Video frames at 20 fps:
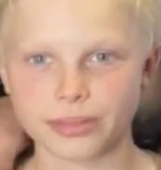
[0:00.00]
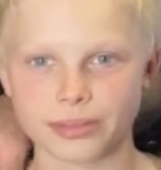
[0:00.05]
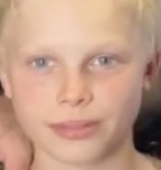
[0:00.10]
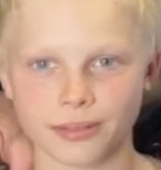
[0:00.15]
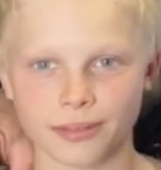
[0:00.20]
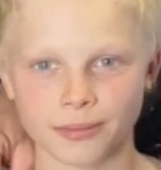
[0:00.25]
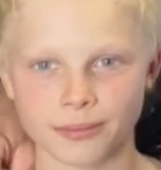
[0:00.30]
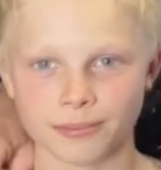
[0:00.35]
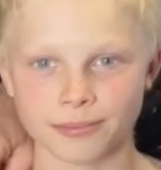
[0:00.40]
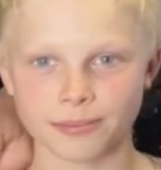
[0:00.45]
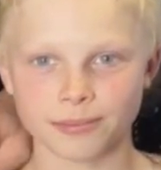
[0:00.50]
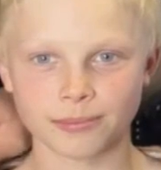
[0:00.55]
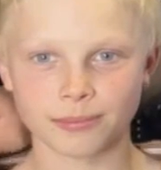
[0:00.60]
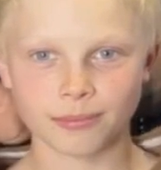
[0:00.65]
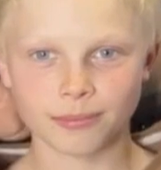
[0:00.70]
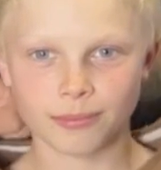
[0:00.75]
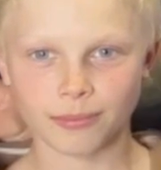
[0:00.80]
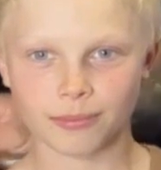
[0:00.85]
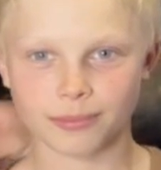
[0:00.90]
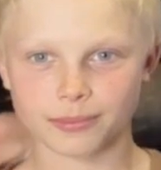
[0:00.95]

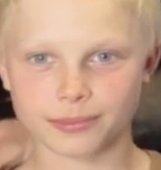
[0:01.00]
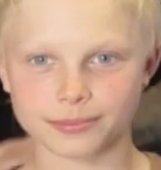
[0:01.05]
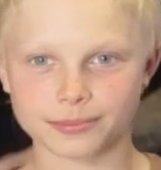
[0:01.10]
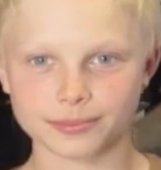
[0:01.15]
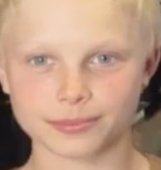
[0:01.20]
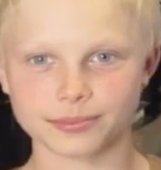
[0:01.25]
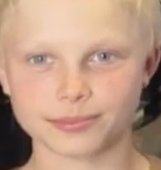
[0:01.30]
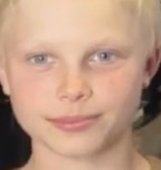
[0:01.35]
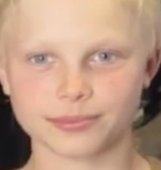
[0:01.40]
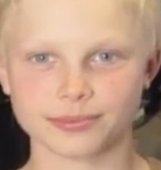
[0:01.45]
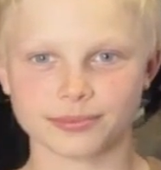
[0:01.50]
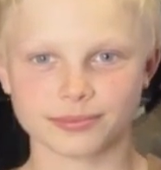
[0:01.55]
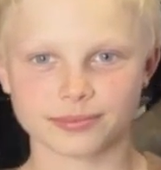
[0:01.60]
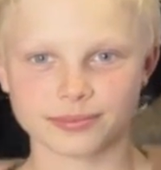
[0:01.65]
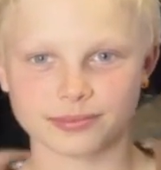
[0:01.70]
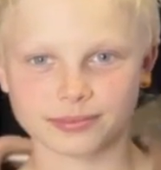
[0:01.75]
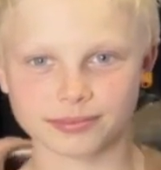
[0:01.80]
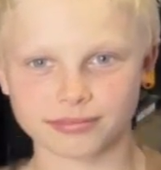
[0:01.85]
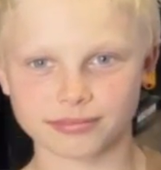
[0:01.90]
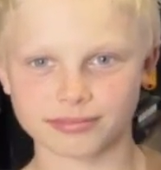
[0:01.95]

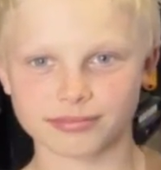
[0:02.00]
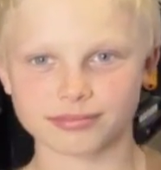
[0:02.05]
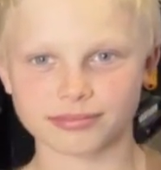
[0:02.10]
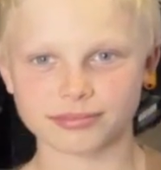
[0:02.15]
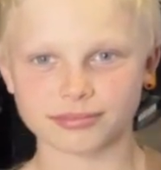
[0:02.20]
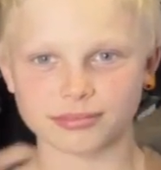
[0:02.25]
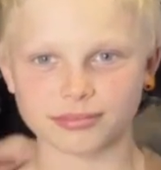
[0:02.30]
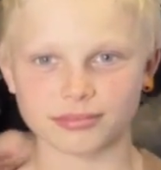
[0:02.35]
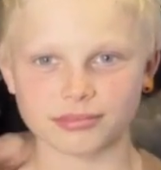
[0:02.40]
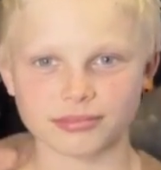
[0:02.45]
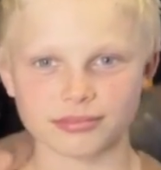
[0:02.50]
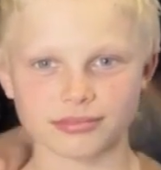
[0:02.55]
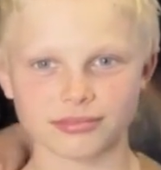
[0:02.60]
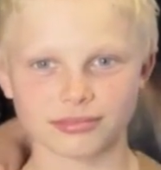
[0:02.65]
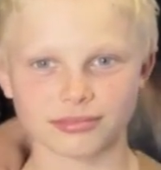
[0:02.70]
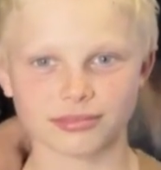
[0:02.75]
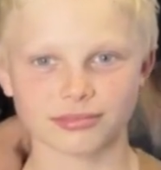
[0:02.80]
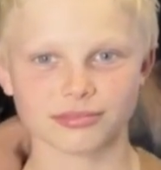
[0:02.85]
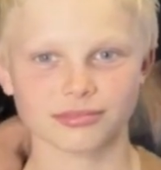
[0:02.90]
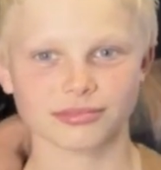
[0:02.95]

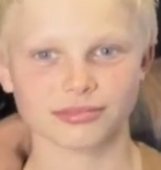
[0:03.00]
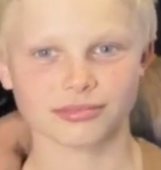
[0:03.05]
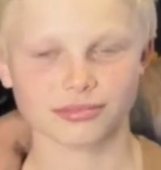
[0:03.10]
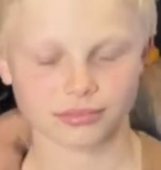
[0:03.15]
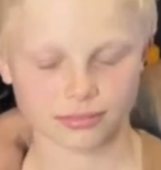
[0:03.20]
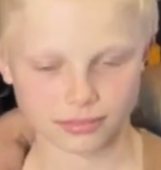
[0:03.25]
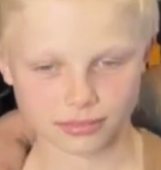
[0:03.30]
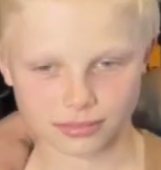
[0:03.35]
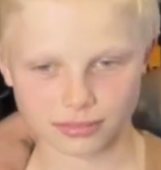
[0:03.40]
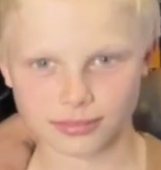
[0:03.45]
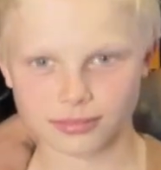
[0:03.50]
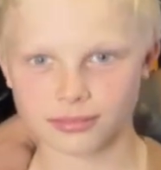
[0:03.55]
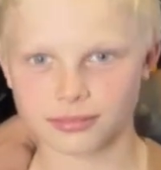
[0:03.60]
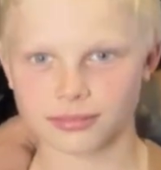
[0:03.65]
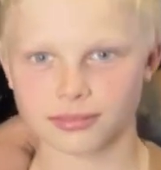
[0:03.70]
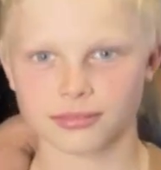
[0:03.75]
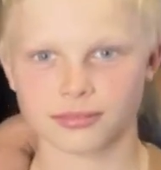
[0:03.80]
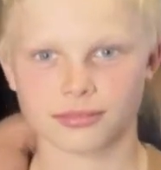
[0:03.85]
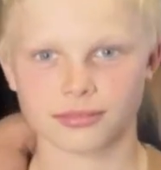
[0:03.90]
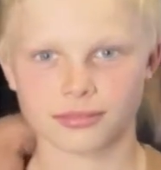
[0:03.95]

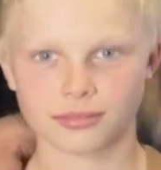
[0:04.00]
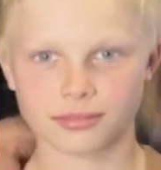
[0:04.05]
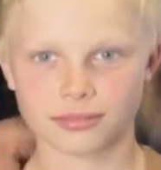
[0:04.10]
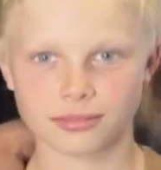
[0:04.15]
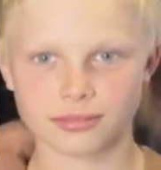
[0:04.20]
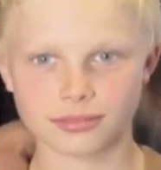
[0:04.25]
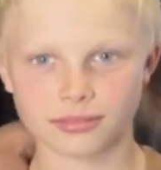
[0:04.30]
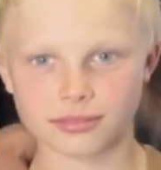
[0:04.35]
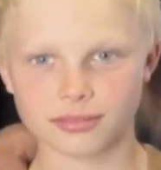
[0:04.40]
(not speaking)